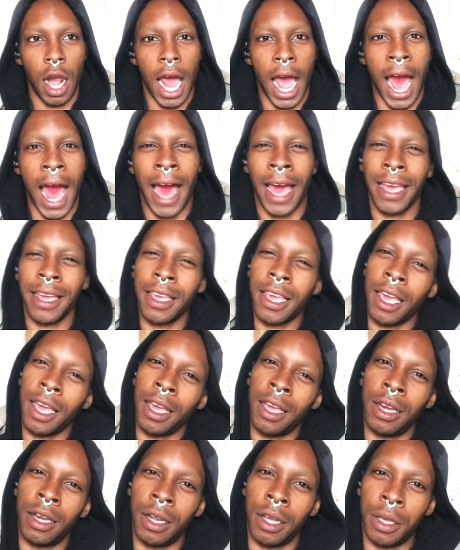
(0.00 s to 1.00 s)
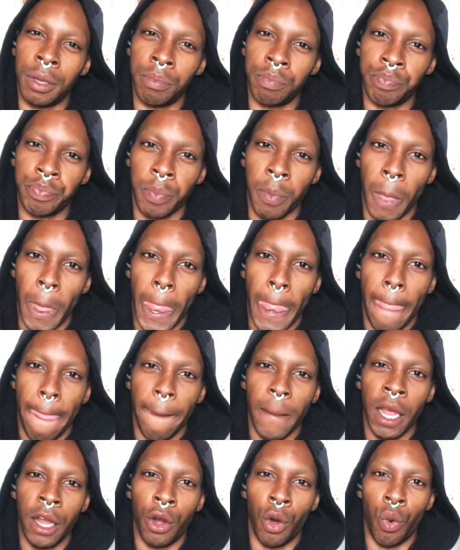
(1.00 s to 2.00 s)
eye candy
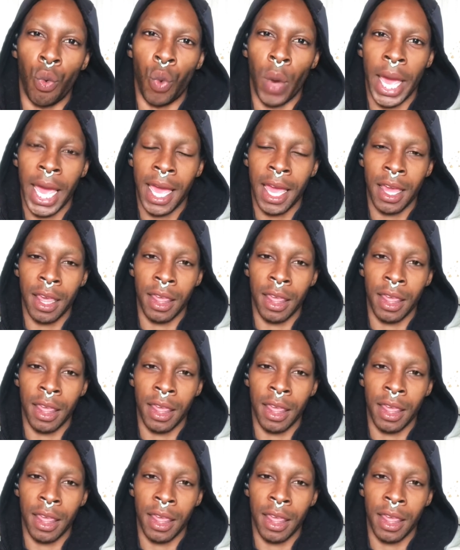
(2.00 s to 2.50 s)
in a way